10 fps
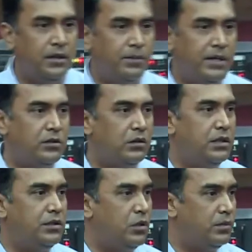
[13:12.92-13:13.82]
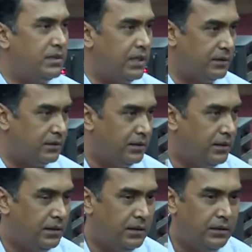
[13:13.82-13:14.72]
depends on the genome size.
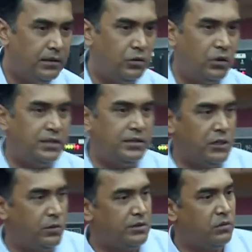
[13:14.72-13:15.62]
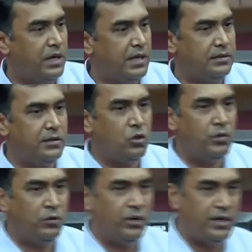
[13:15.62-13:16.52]
You can sequence a virus
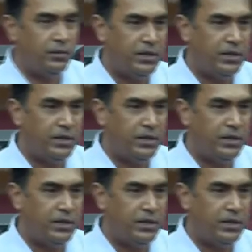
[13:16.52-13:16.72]
genome in 20